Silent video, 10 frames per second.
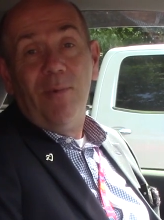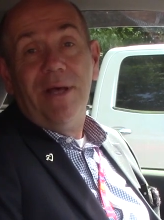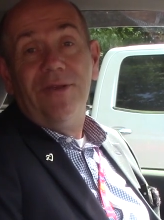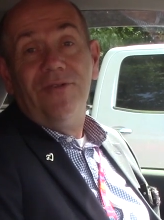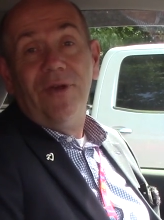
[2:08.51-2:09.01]
while
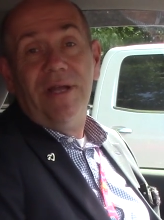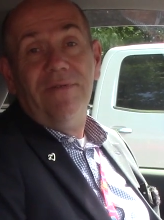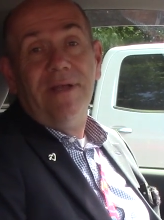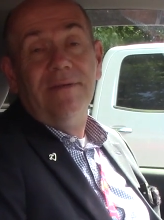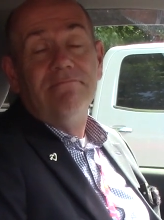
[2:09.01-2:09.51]
you're
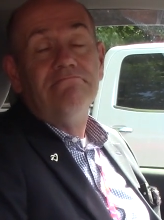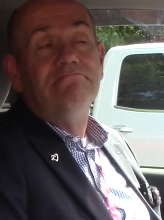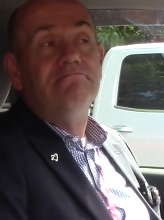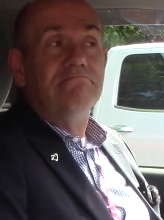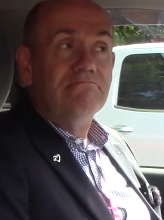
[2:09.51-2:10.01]
driving?
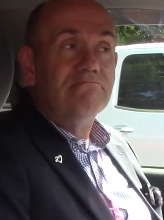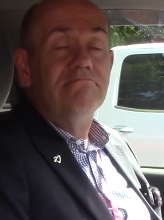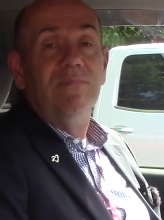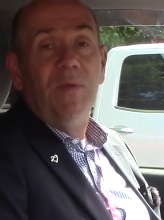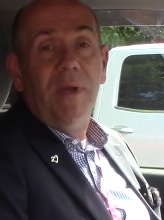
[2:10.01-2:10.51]

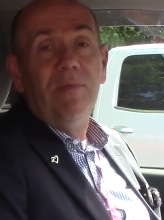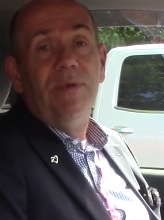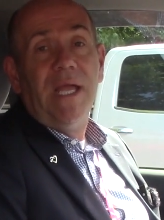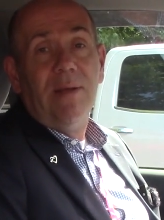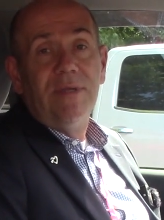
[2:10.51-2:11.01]
You might
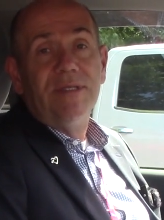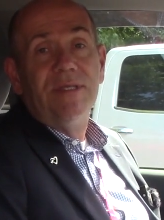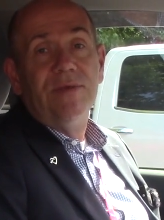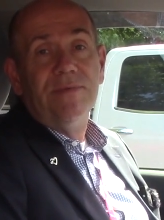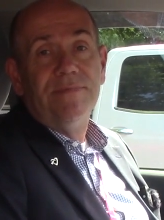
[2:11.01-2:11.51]
be able
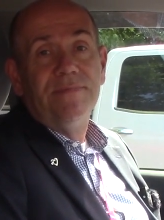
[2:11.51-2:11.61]
to.